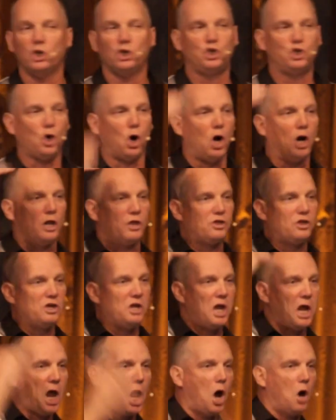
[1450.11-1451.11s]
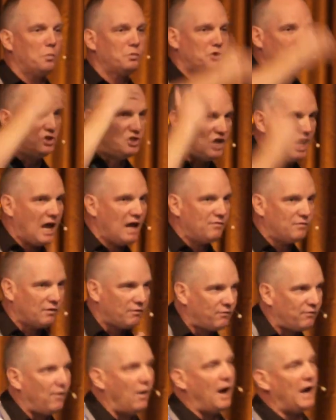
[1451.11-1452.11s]
Jonathan helped
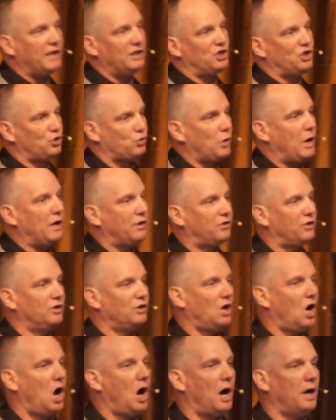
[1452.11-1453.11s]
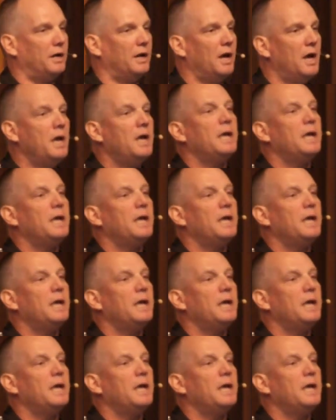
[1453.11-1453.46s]
David find strength in God.